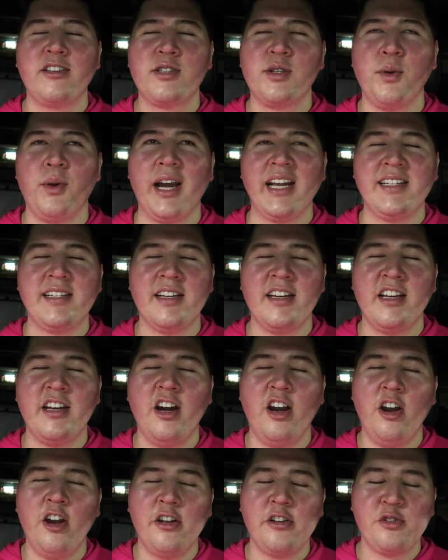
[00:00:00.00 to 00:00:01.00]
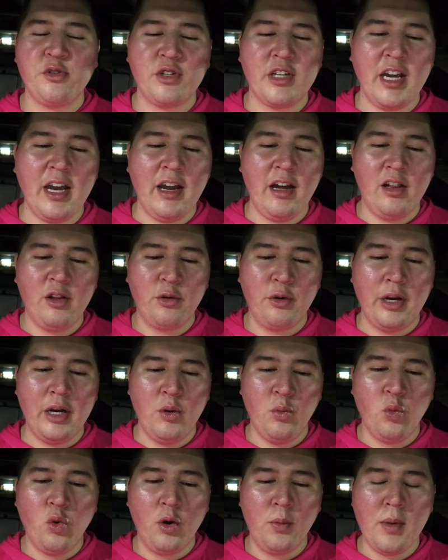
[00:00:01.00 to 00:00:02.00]
So I did a 100-calorie
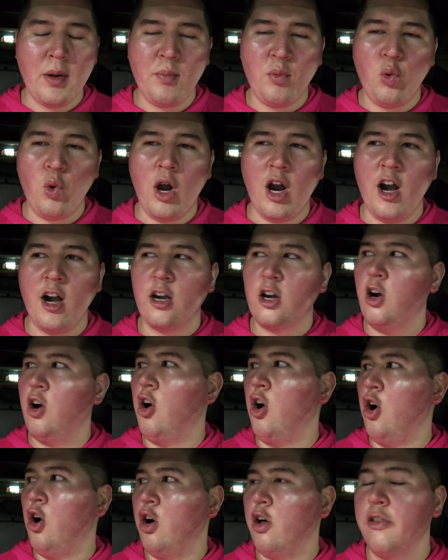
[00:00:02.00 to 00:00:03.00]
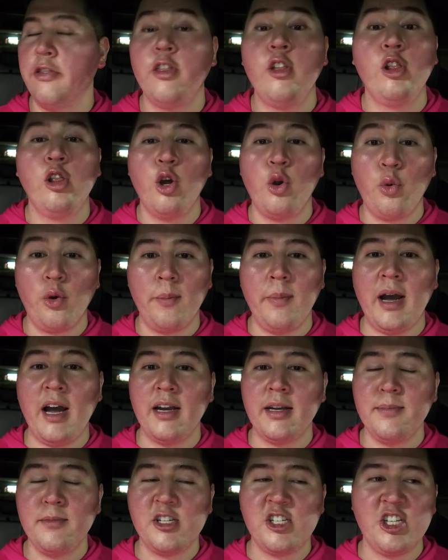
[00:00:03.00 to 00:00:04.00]
warm-up walk, all of the lower
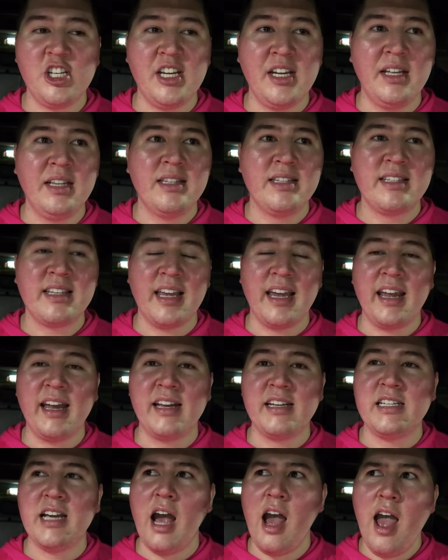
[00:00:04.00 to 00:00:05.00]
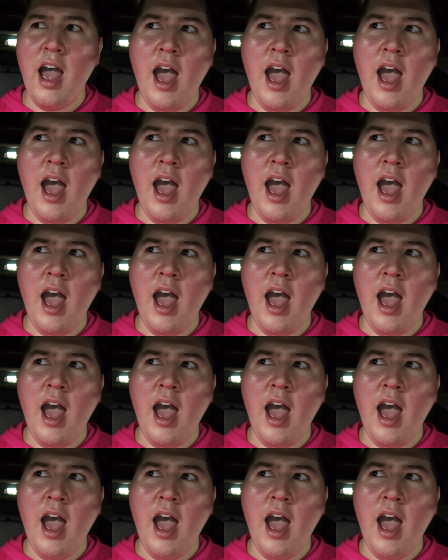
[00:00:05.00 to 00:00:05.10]
body machines, and